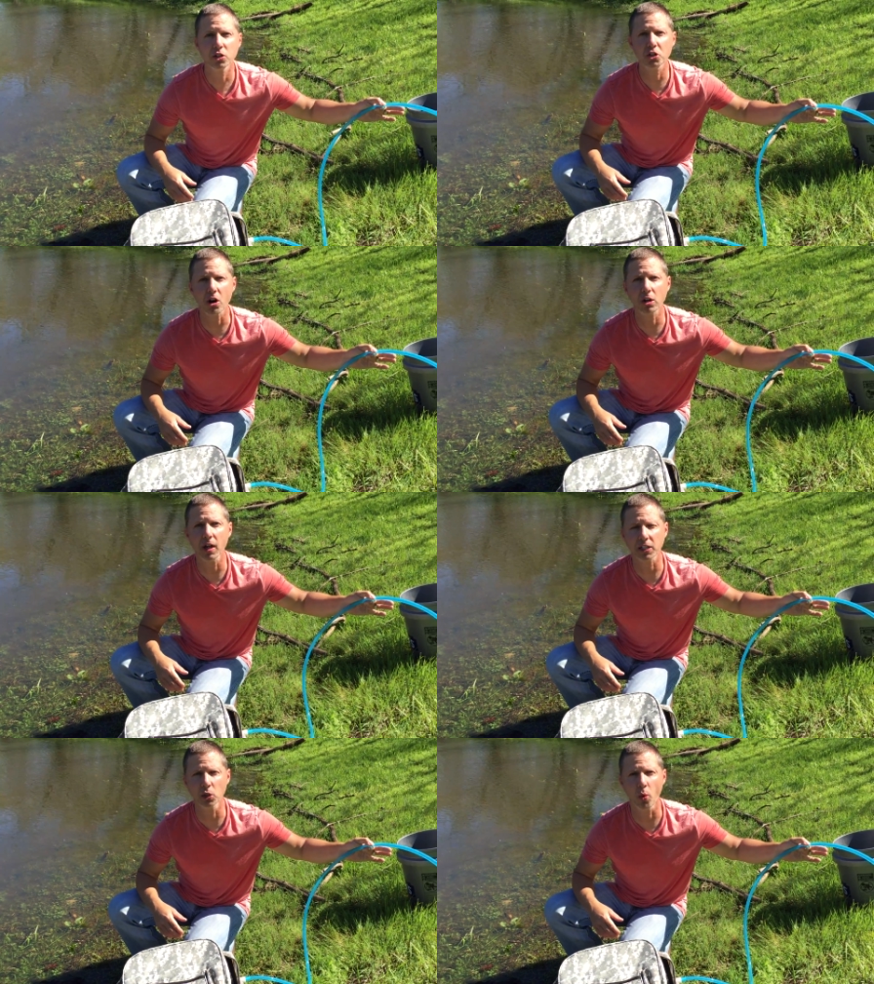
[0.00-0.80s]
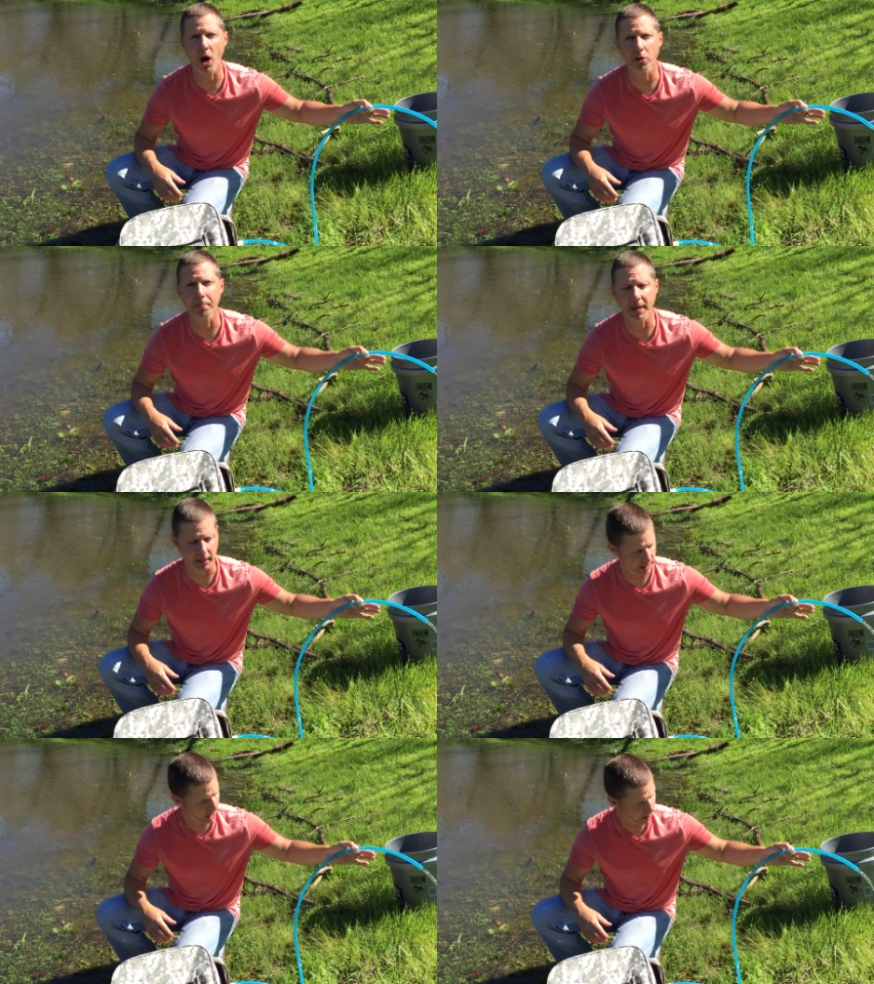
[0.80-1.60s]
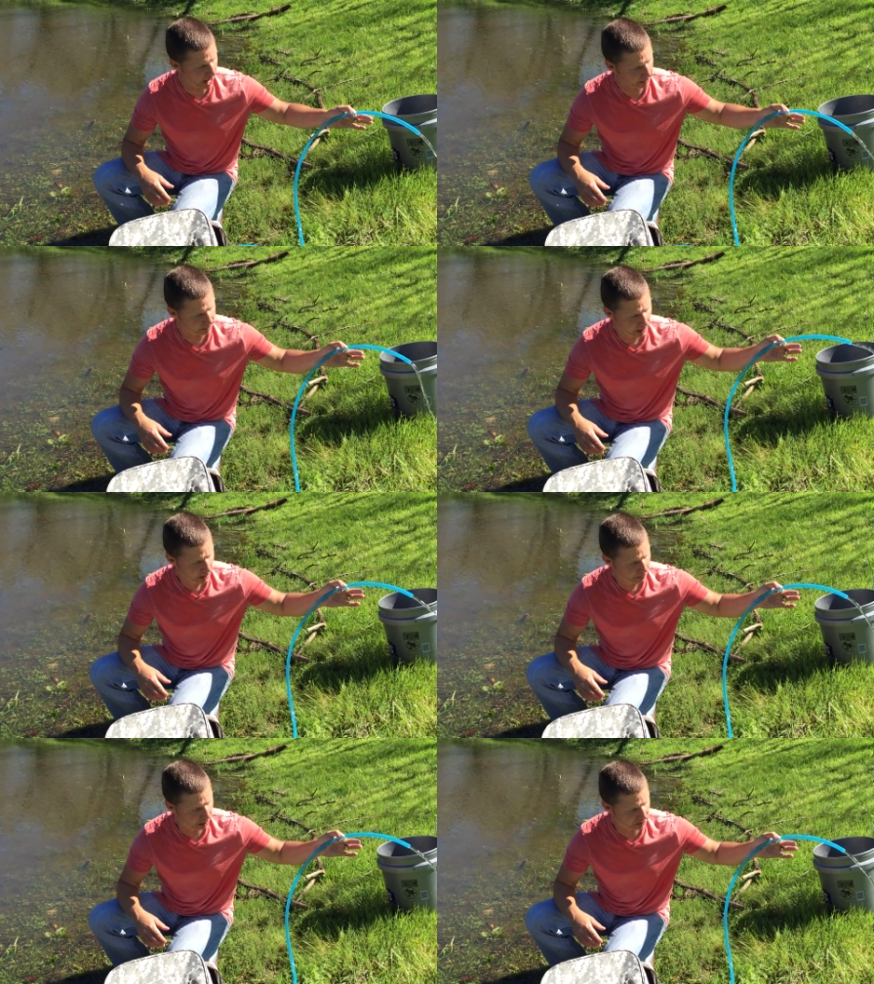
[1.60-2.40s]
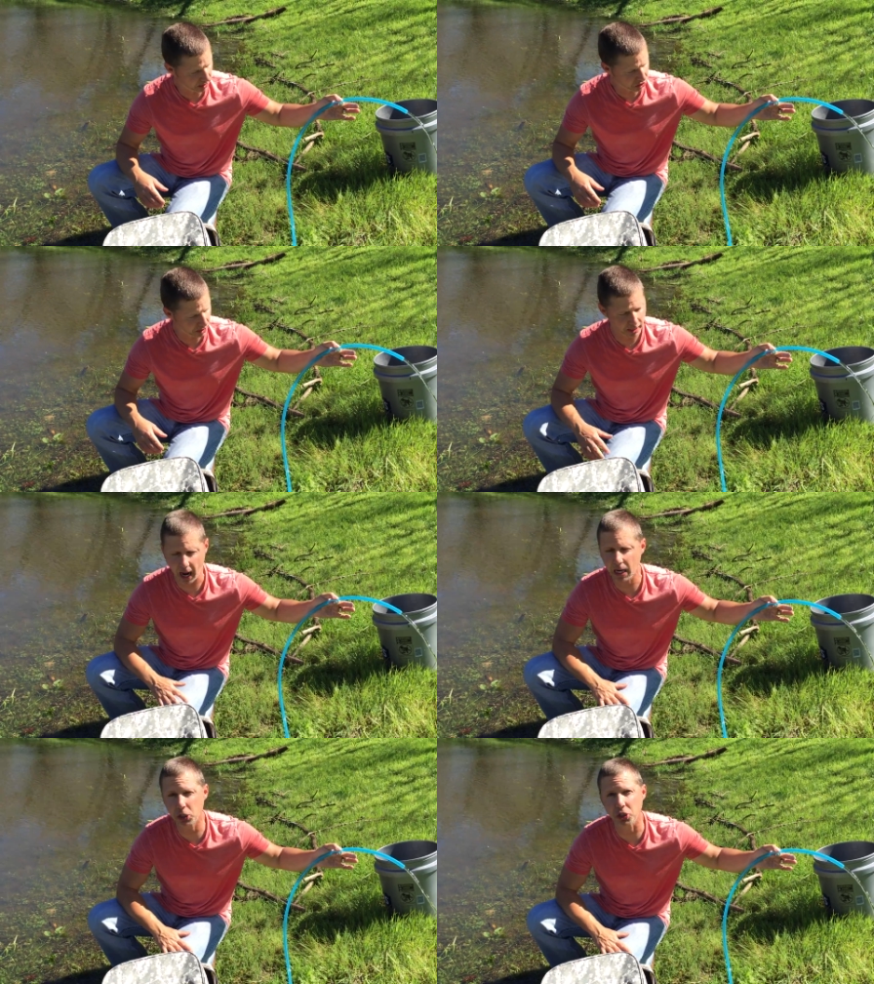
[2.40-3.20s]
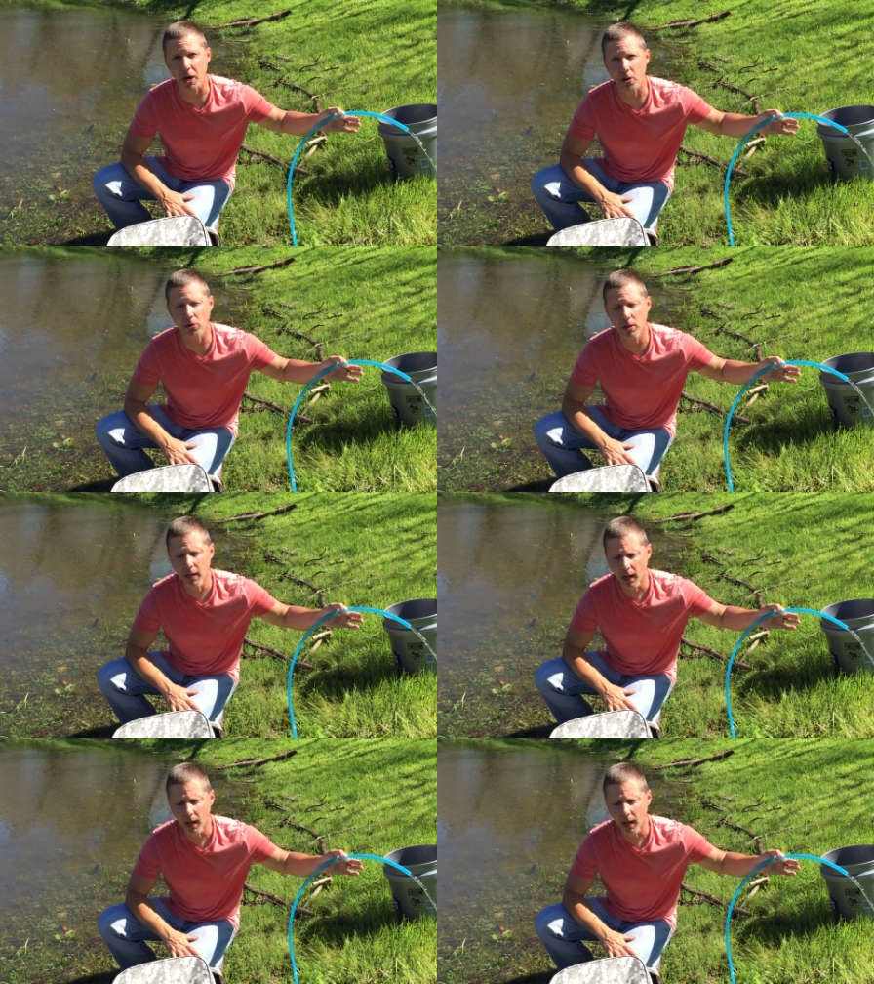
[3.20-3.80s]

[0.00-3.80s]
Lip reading: to start collecting water immediately, all right? Put this in a nice sterile